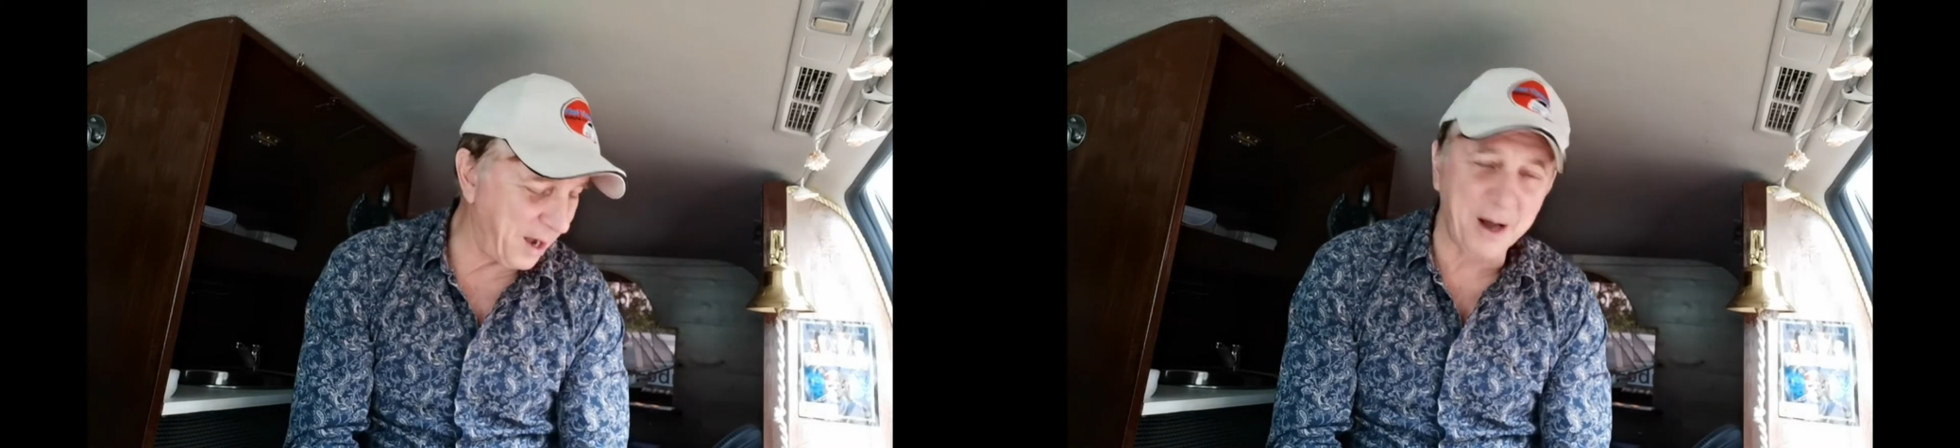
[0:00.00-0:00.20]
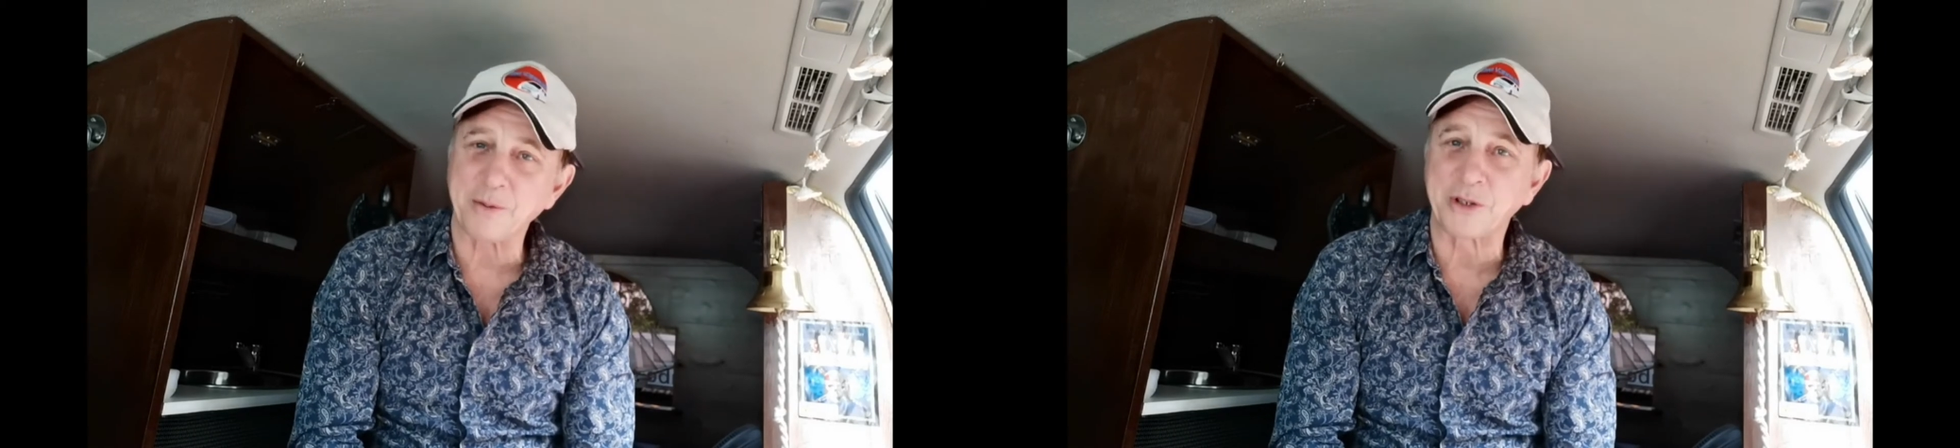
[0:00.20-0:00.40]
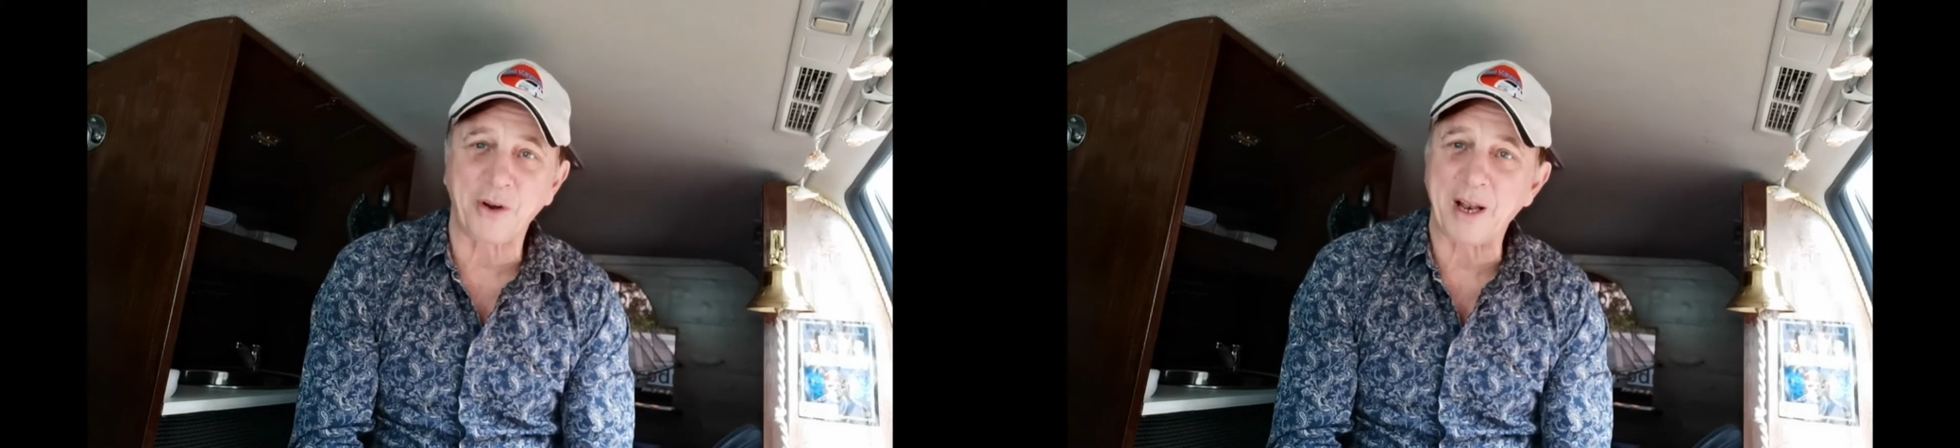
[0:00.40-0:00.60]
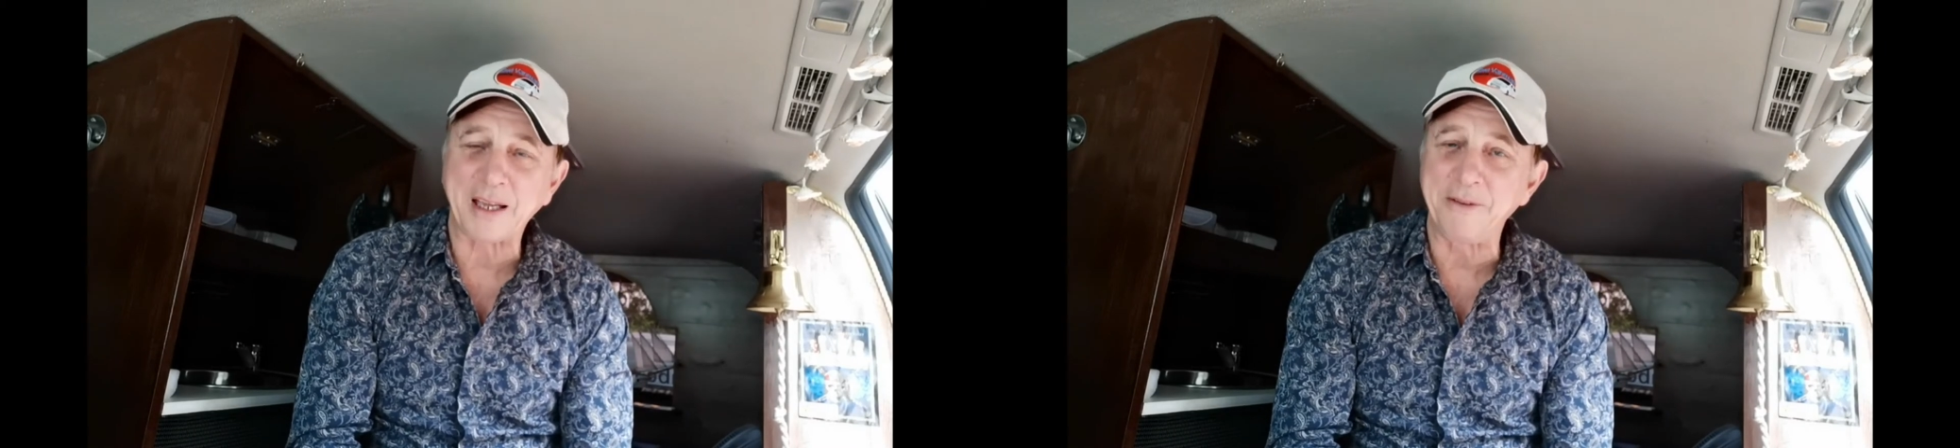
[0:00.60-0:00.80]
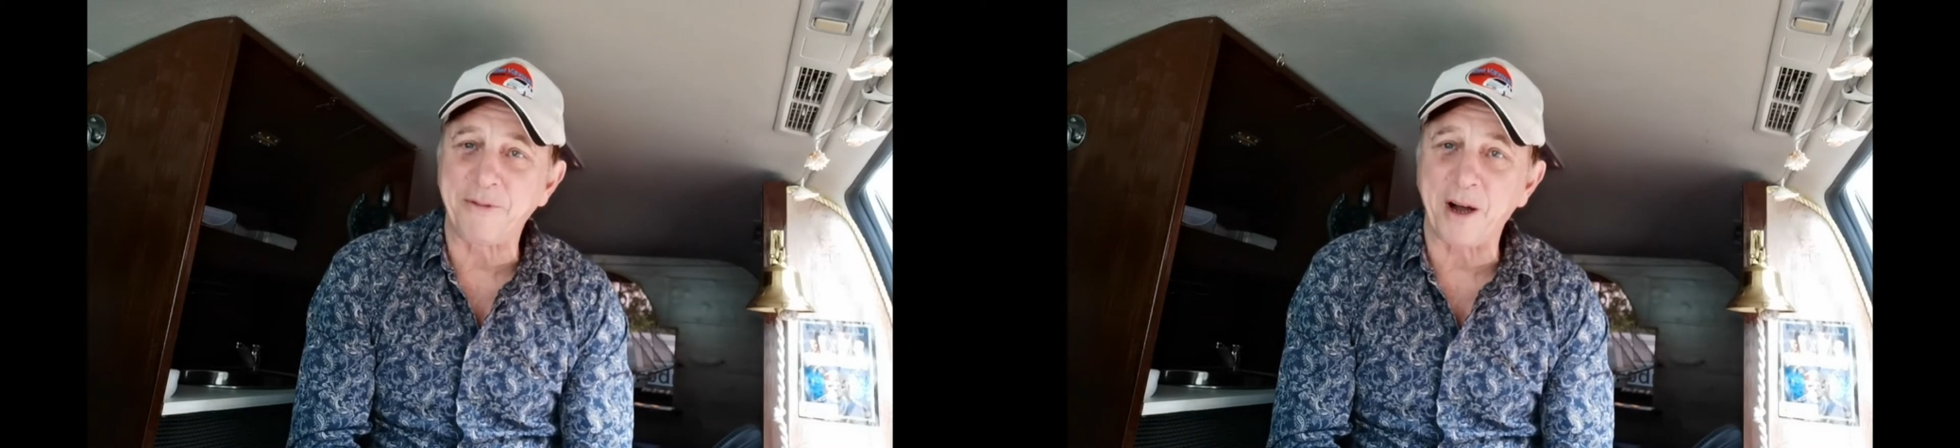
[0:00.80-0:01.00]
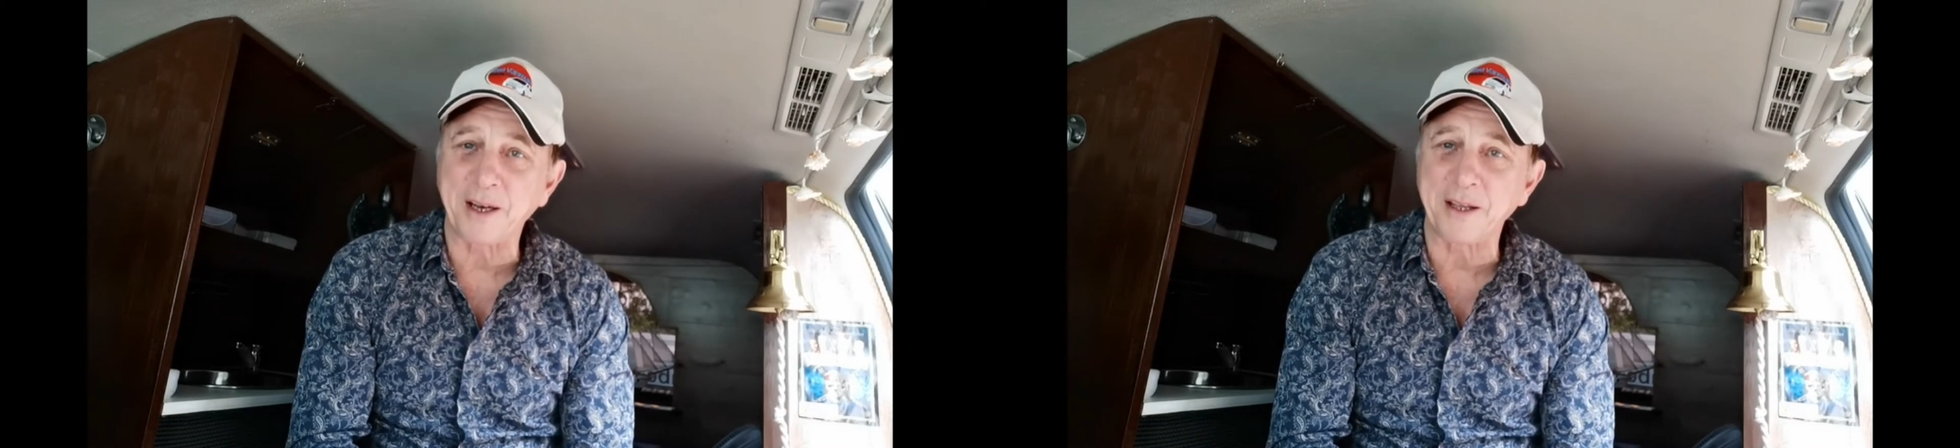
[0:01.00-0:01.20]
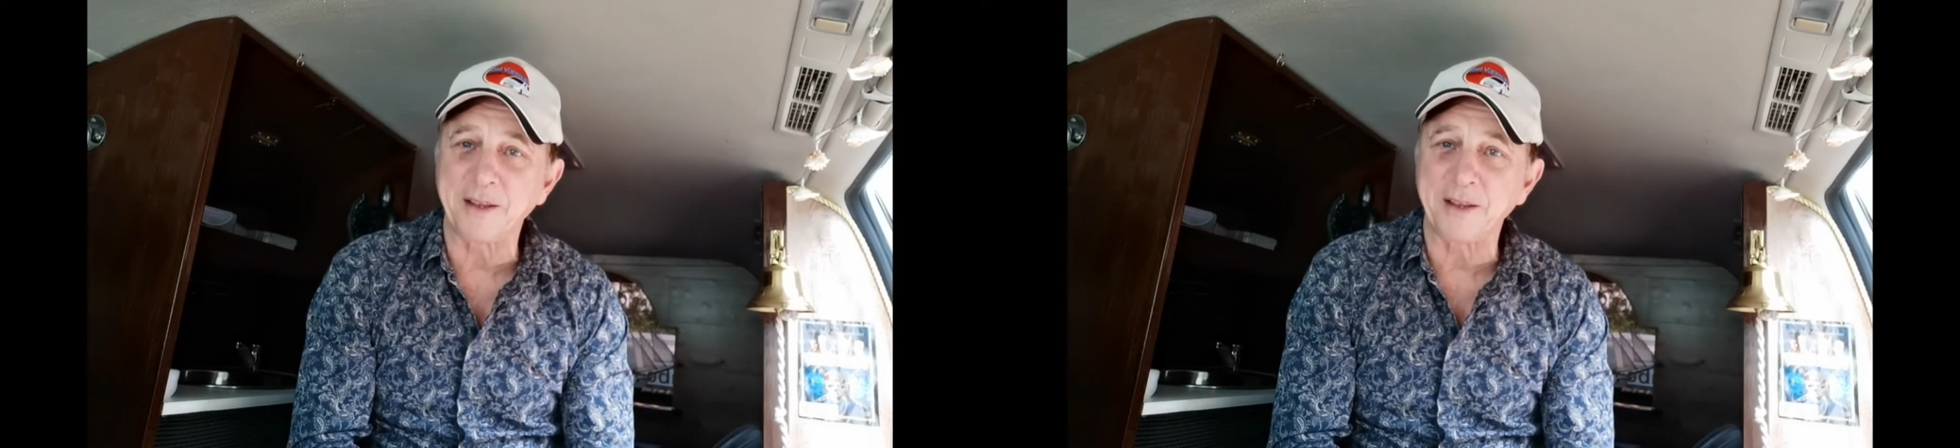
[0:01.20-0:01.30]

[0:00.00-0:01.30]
I was so lucky finding